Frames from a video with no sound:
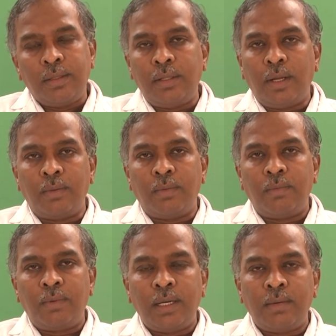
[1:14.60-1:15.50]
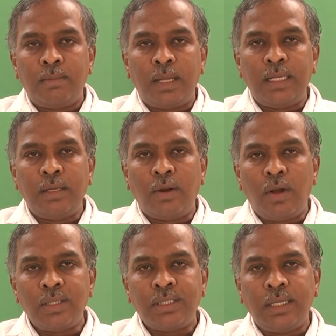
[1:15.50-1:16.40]
Now, what in
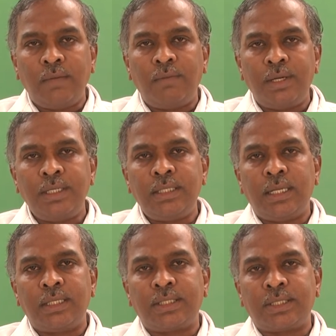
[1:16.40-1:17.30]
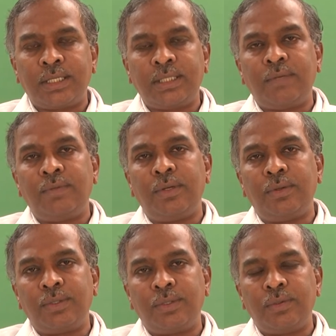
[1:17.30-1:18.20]
grossly, what is the structure of the
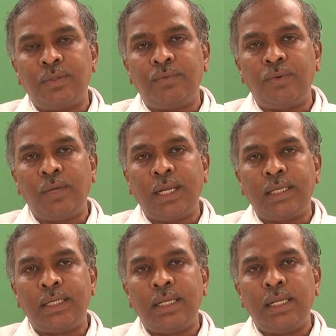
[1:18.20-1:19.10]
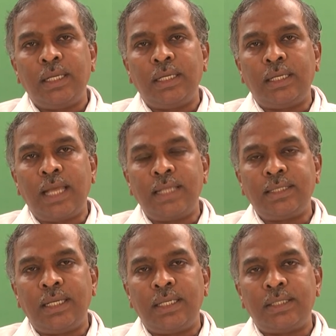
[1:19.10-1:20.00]
nose? If you look at, it
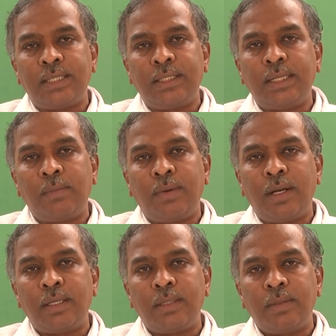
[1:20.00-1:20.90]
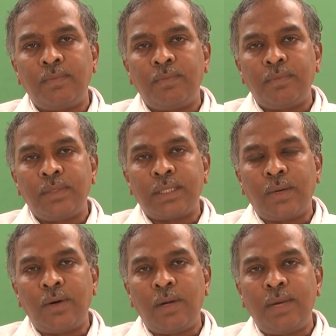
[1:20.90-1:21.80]
has a central part
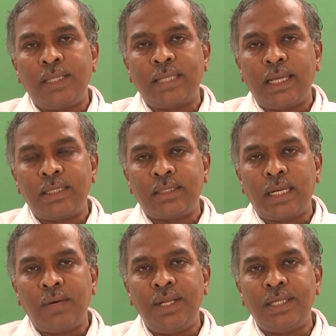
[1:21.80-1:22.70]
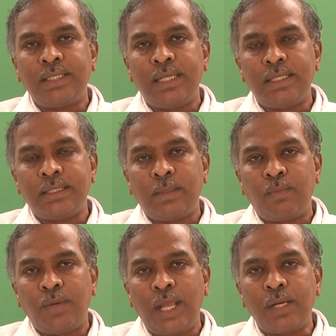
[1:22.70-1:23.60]
surrounded by surroundings, there is
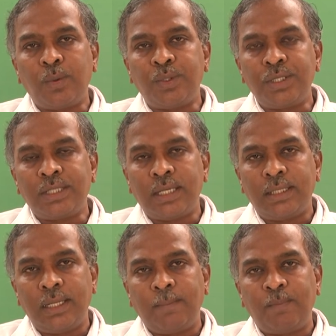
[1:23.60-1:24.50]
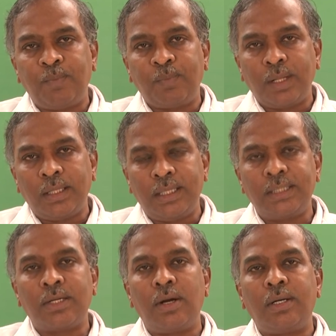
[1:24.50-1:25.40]
some air cushions are there, that
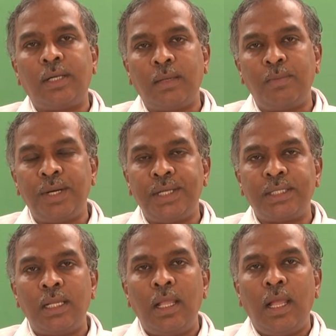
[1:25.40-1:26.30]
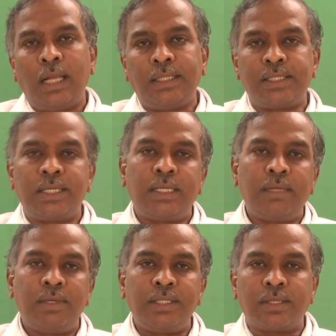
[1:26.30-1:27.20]
is called turbinates, and the
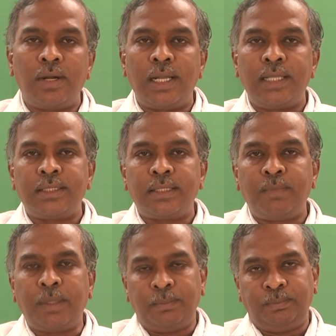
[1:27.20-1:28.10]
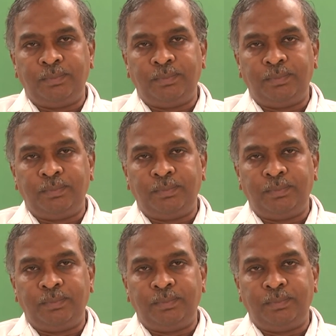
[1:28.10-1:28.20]
central one is called as septum.